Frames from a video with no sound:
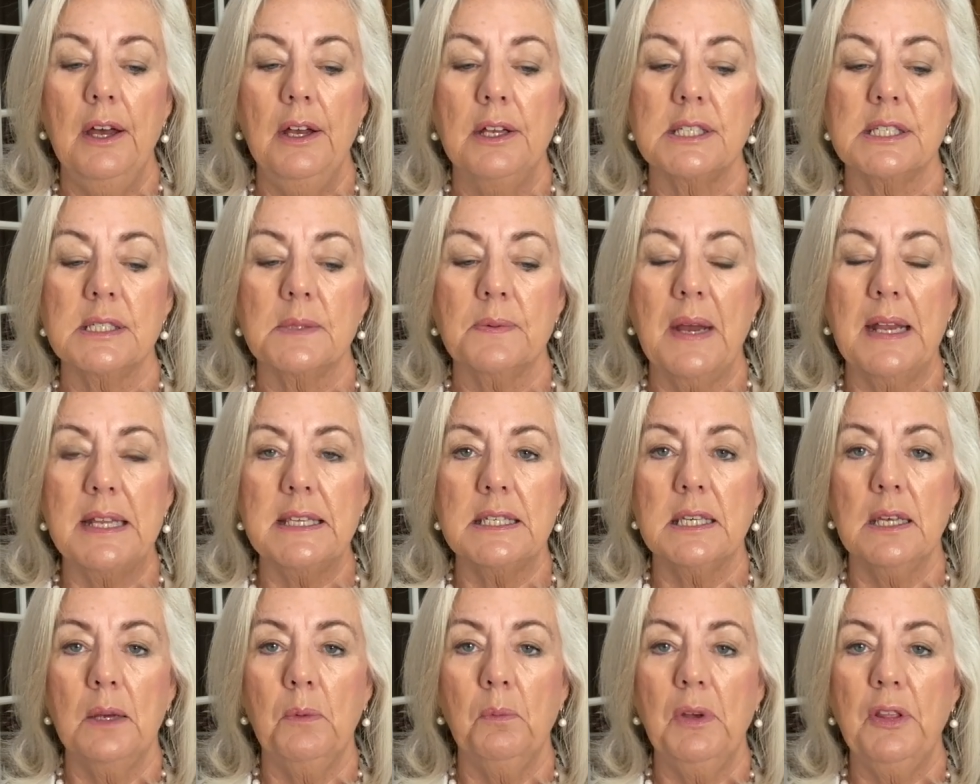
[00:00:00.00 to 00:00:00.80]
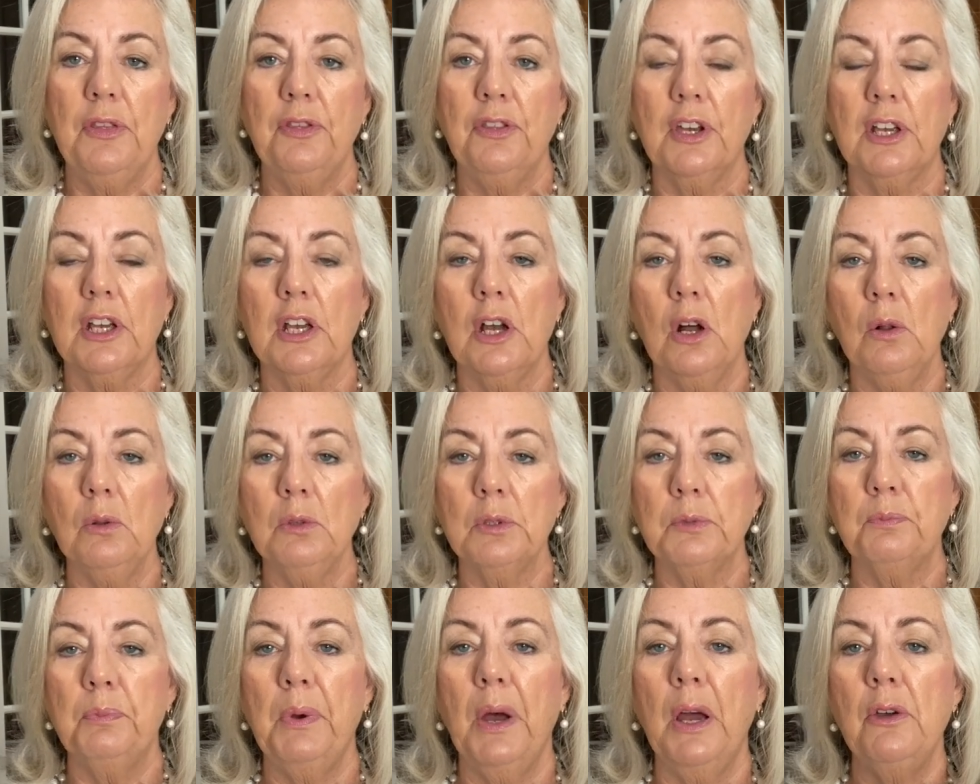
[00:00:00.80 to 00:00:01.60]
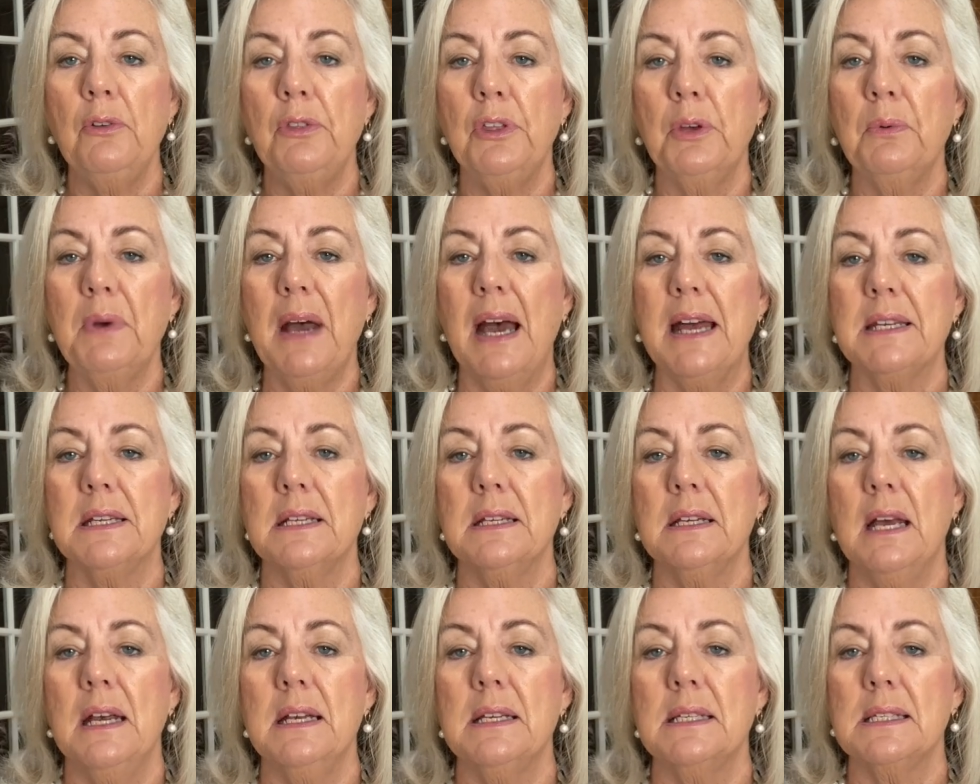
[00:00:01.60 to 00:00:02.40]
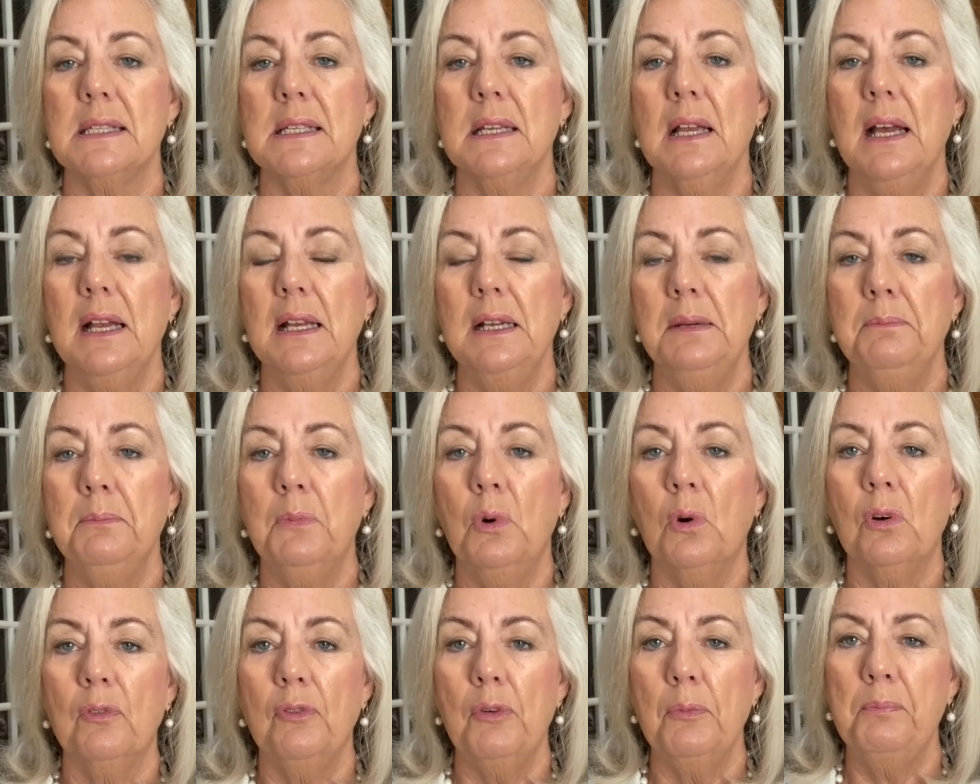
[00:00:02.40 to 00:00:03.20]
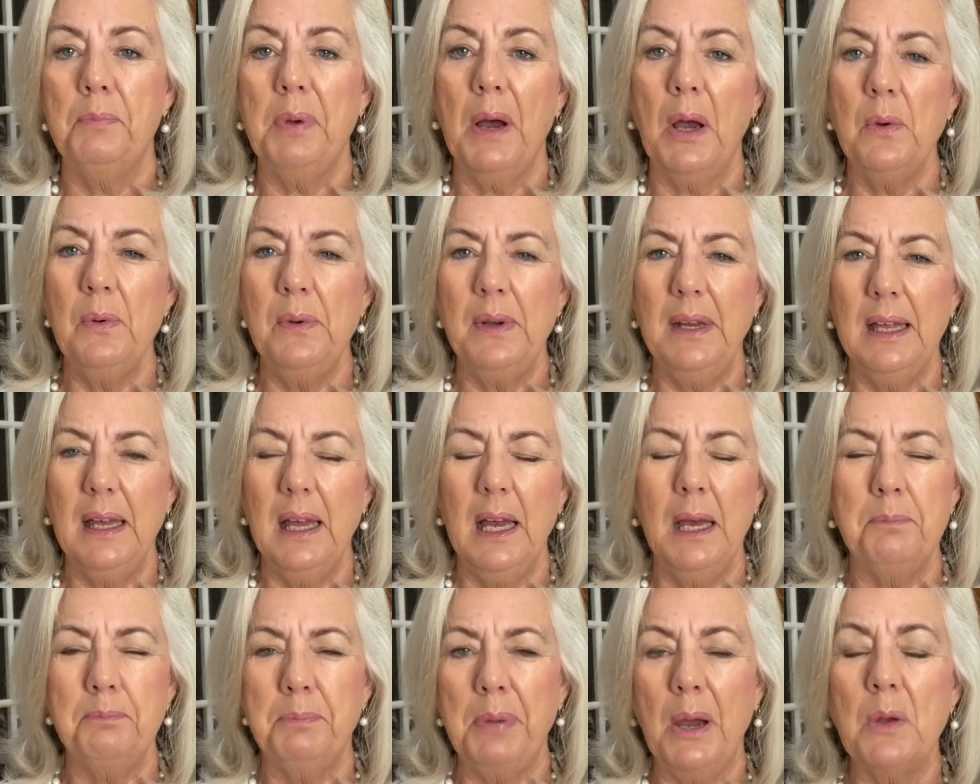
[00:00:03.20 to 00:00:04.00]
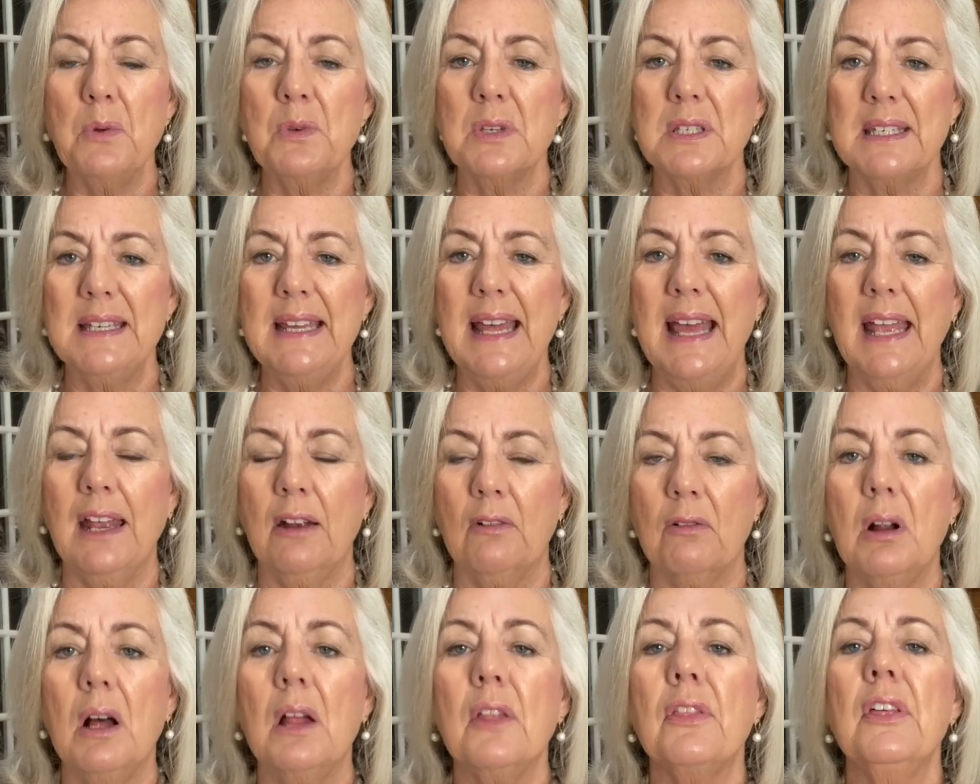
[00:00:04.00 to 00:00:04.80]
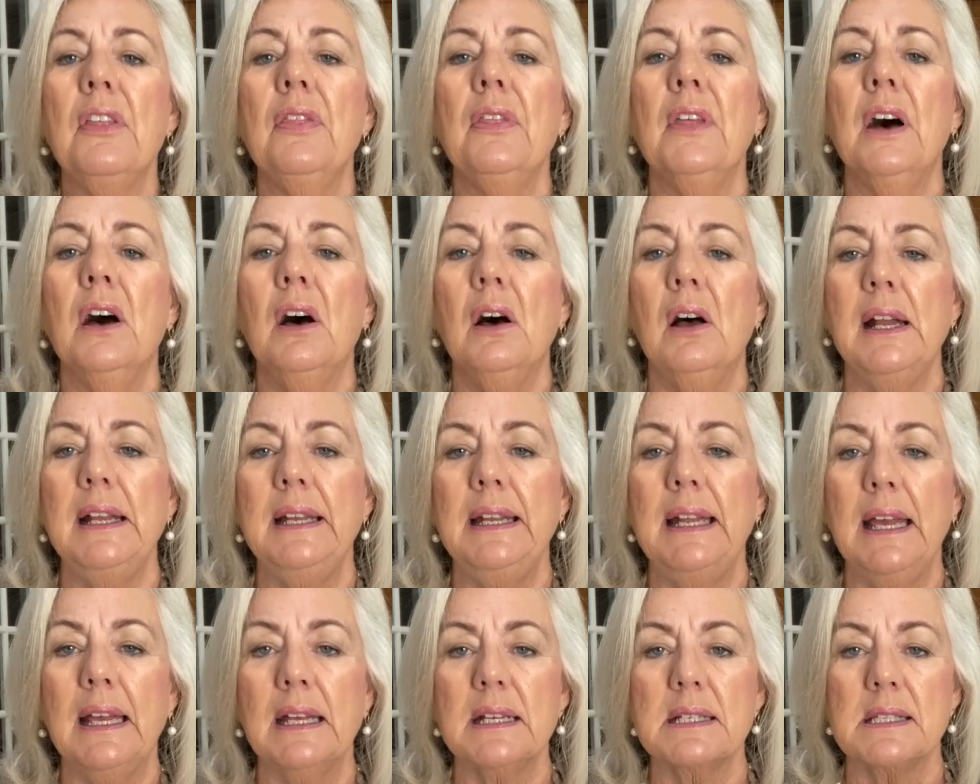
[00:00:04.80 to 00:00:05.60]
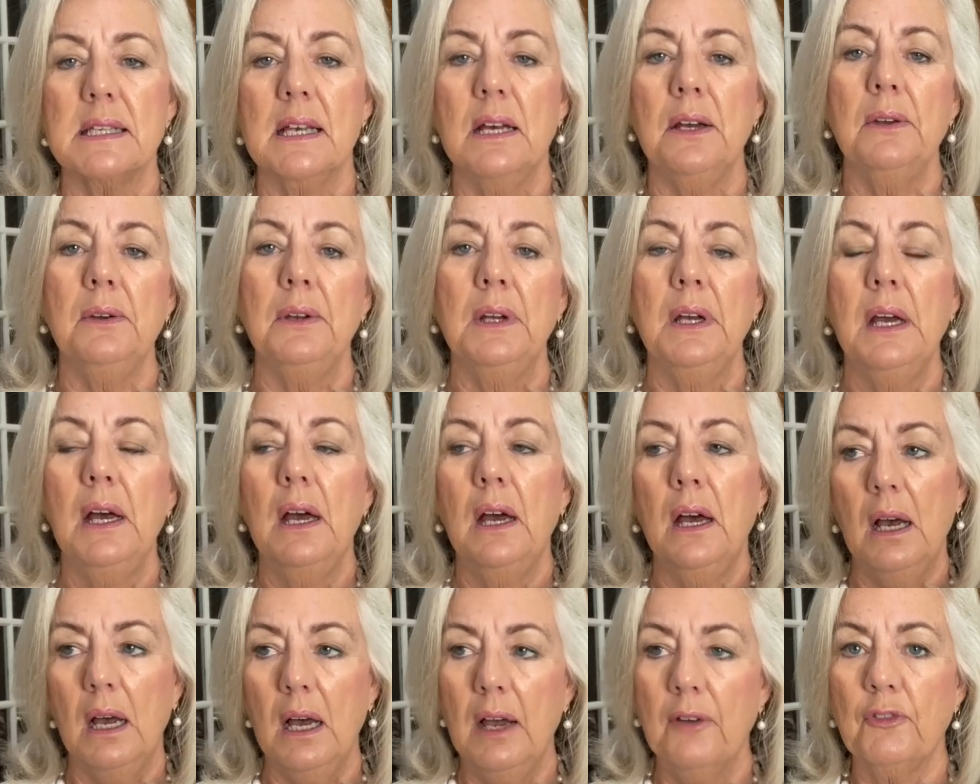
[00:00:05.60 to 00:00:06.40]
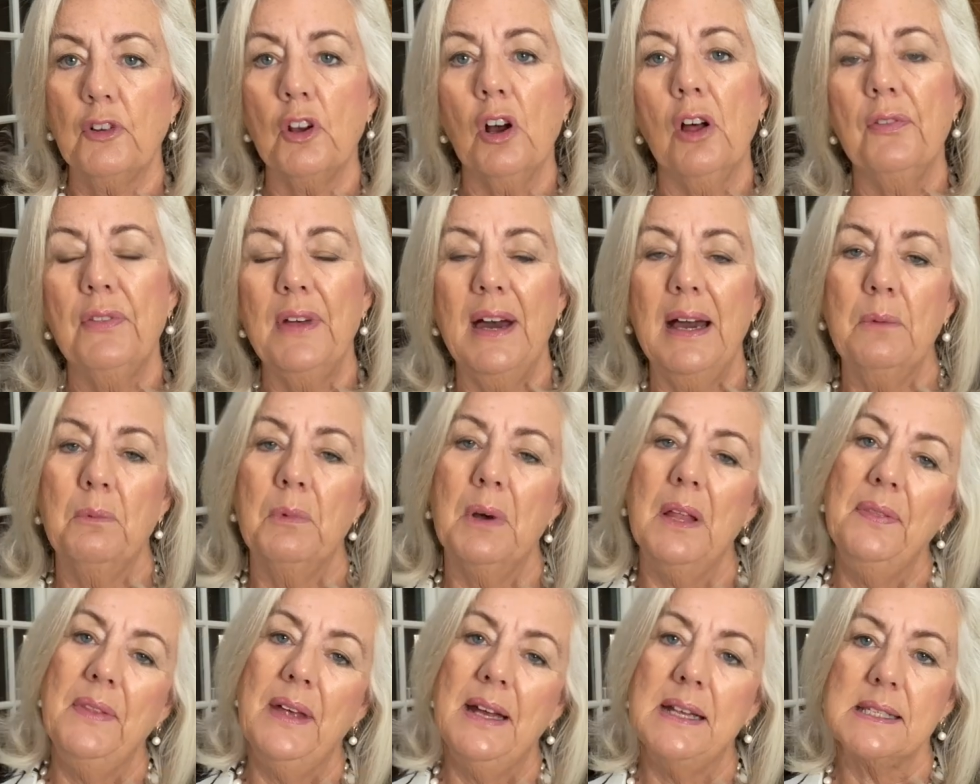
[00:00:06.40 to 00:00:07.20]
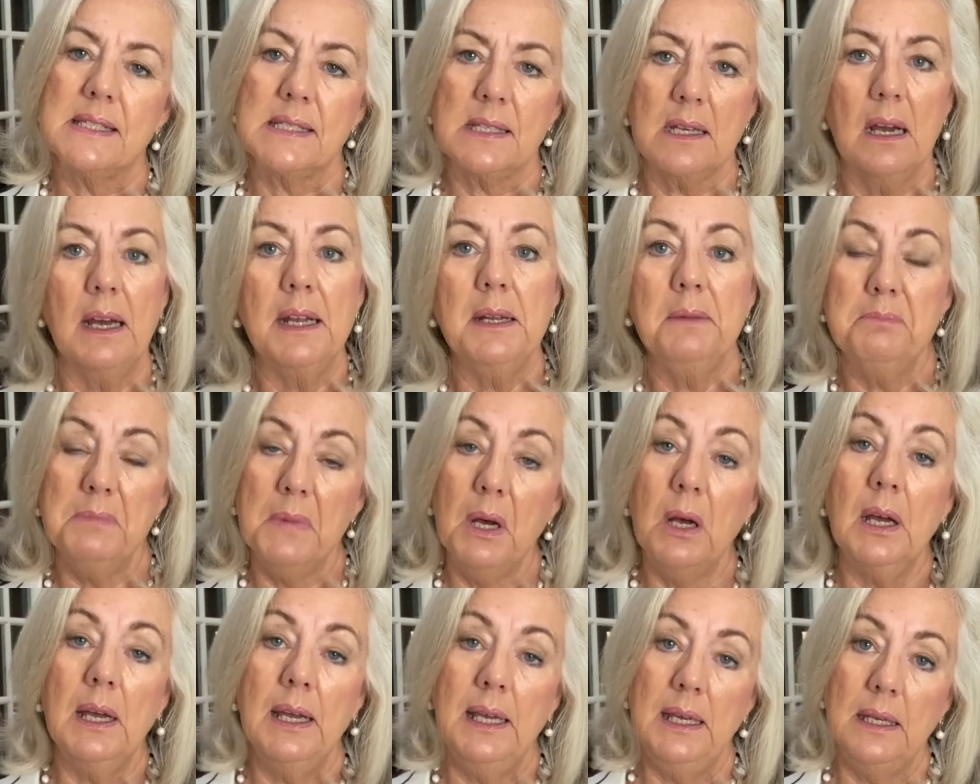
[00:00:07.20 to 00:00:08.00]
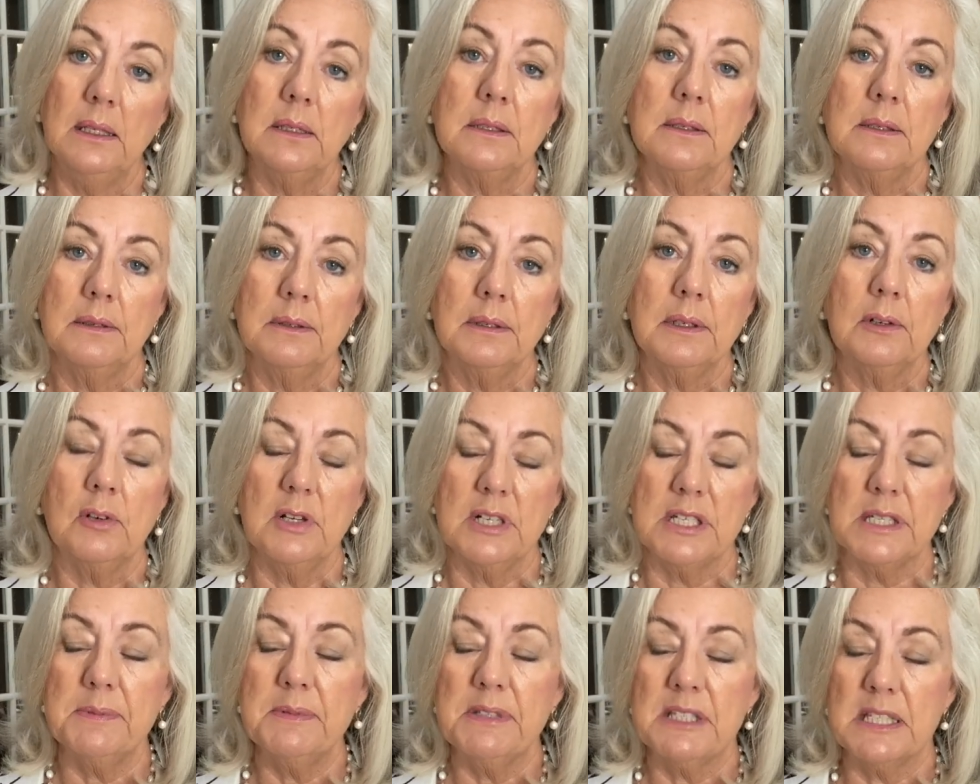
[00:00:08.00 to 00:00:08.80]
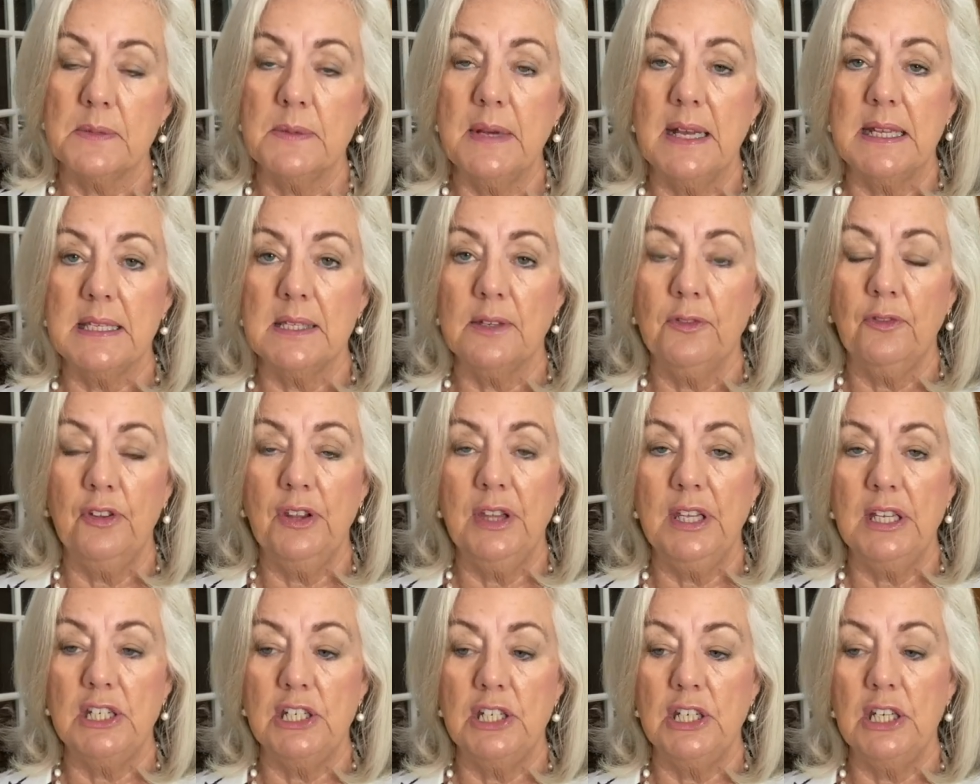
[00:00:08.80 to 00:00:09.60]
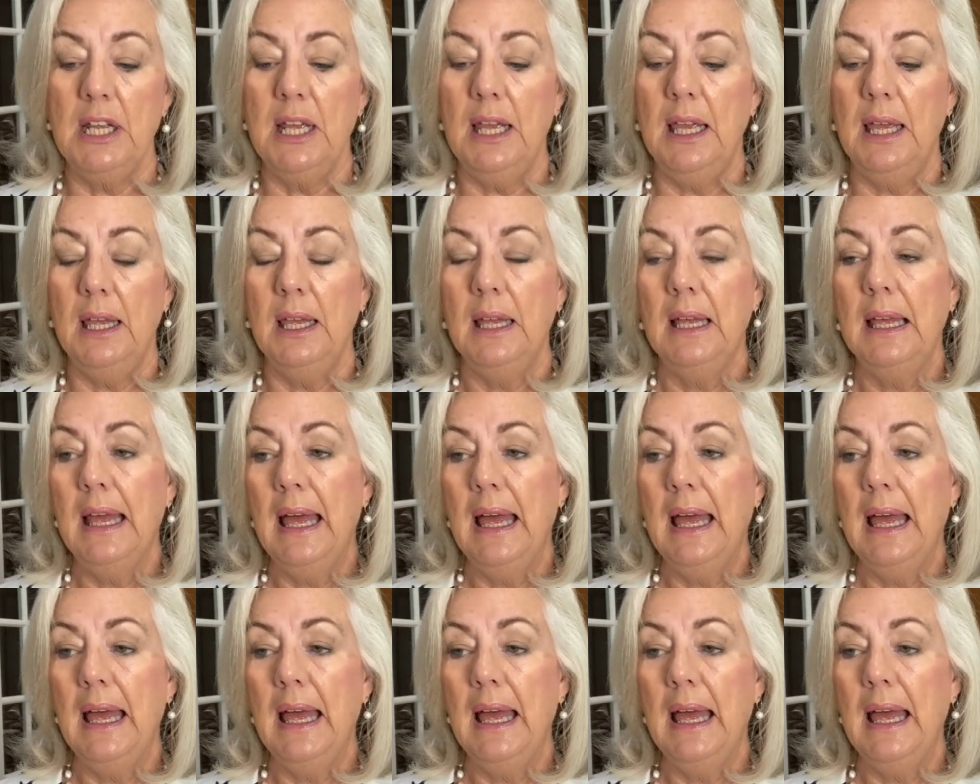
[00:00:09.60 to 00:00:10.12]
sweater with the gold bow that had a slight more of a boat neck rather than the high neck. So I've got that one. That's kind of my Christmas sweater for this year.